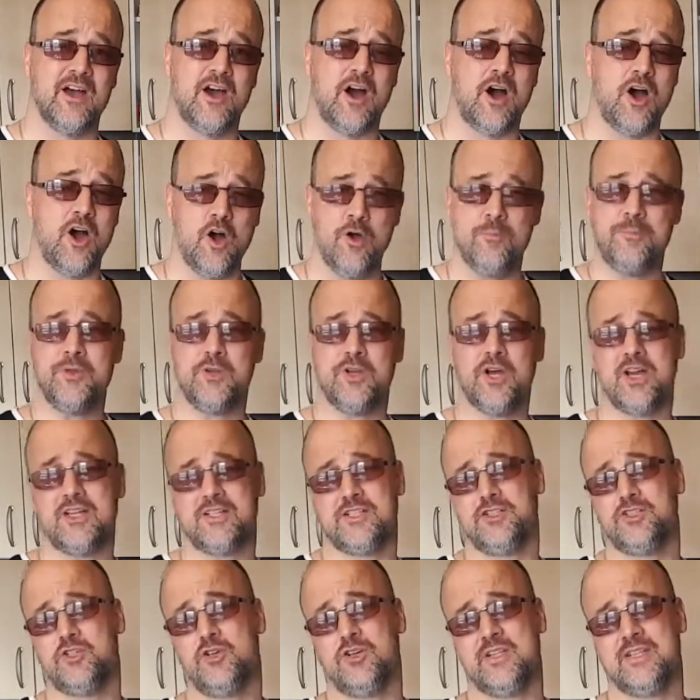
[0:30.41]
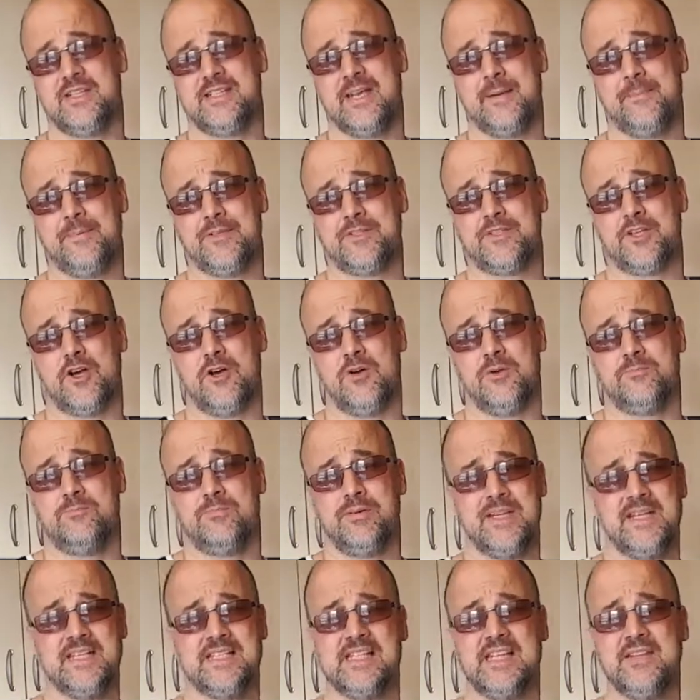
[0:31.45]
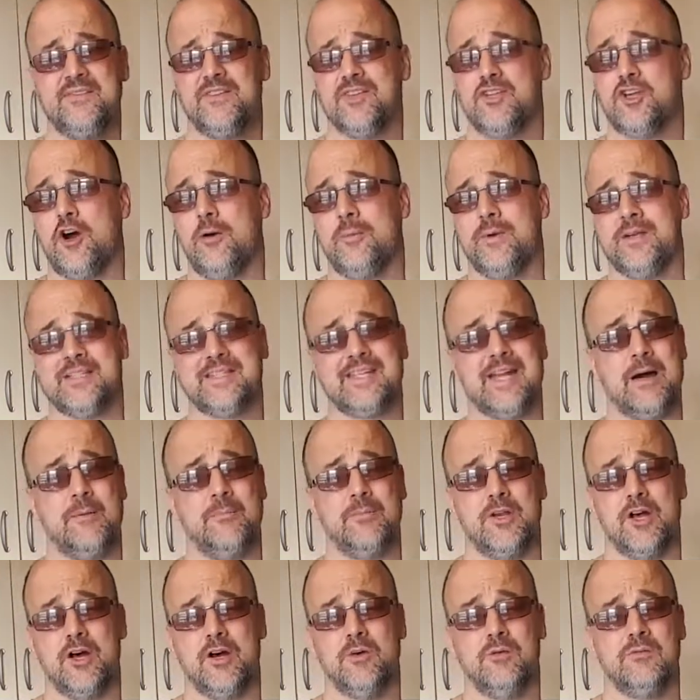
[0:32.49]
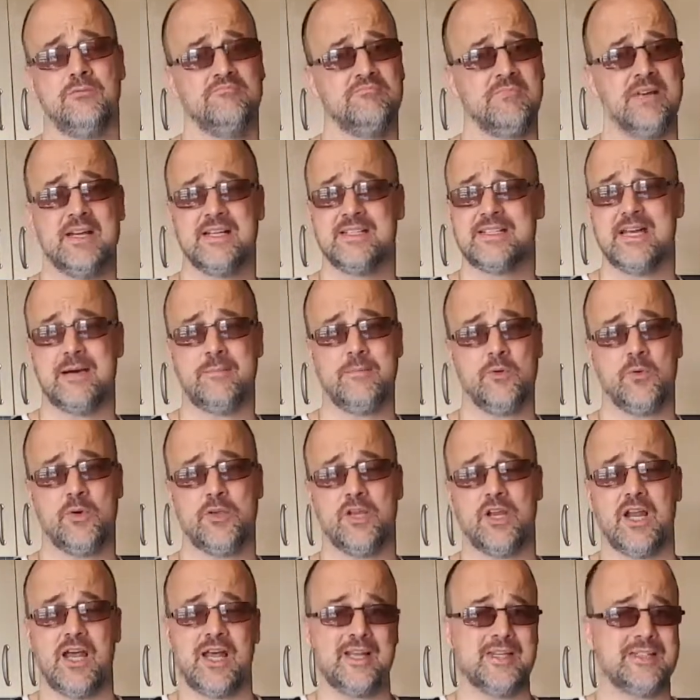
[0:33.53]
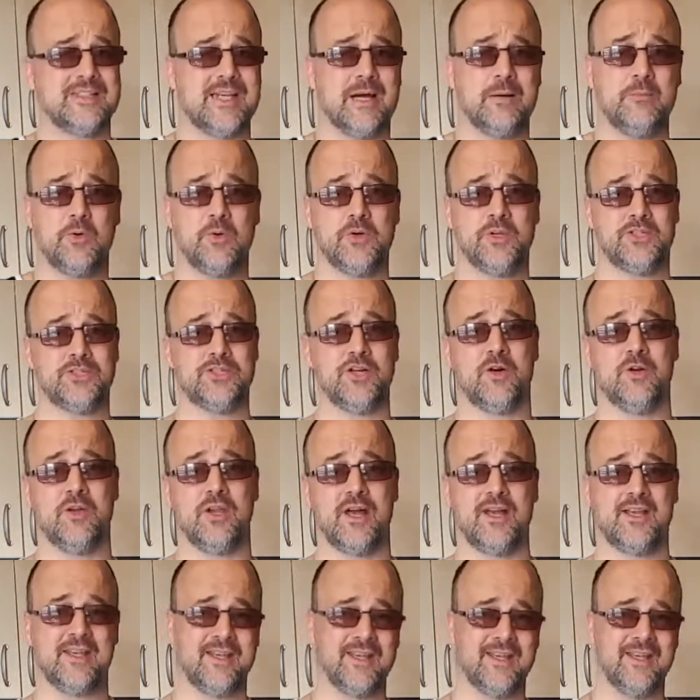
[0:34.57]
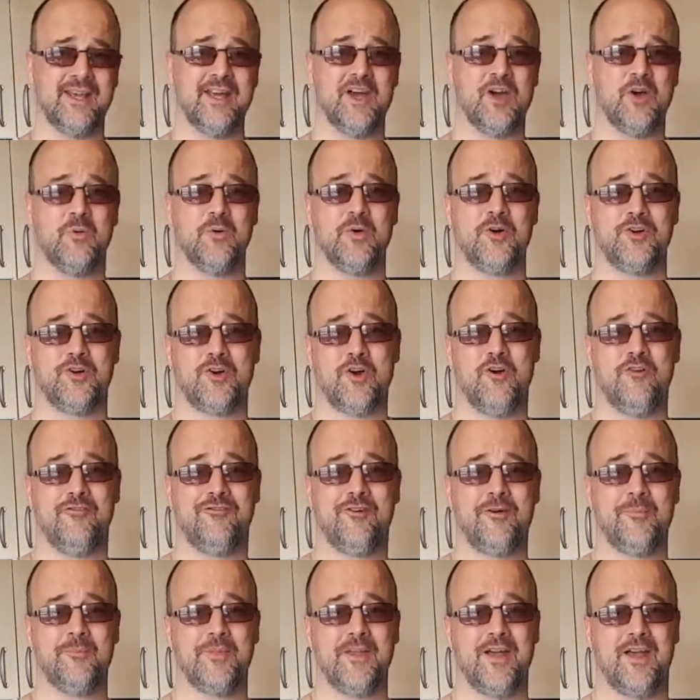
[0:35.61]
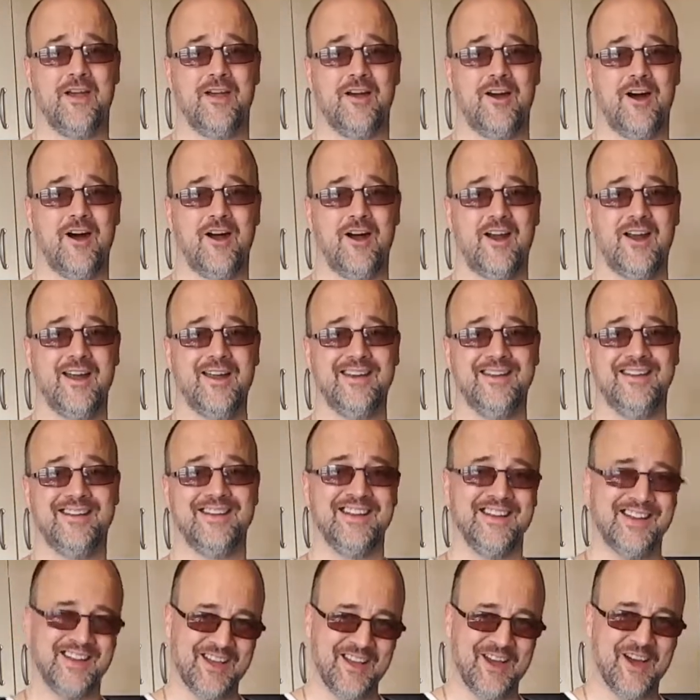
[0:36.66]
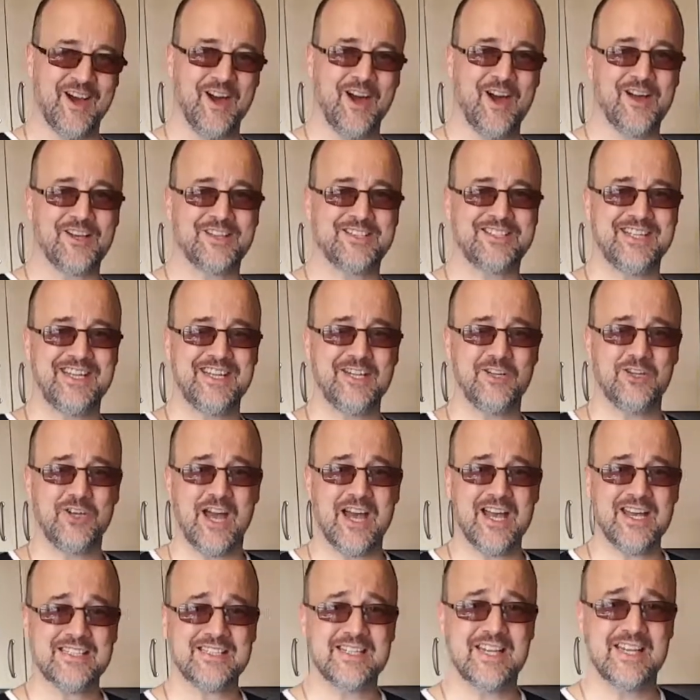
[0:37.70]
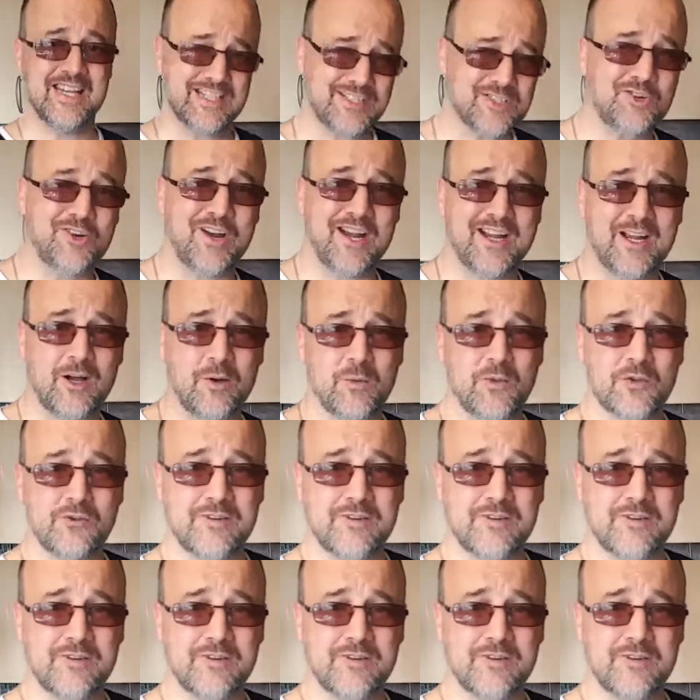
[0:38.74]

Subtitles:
I hope you guys enjoy this episode. Please leave in the comments down below. Tell me what you like, tell me what you don't like. We'll go from there. Alright? See you guys. Let's crack on with the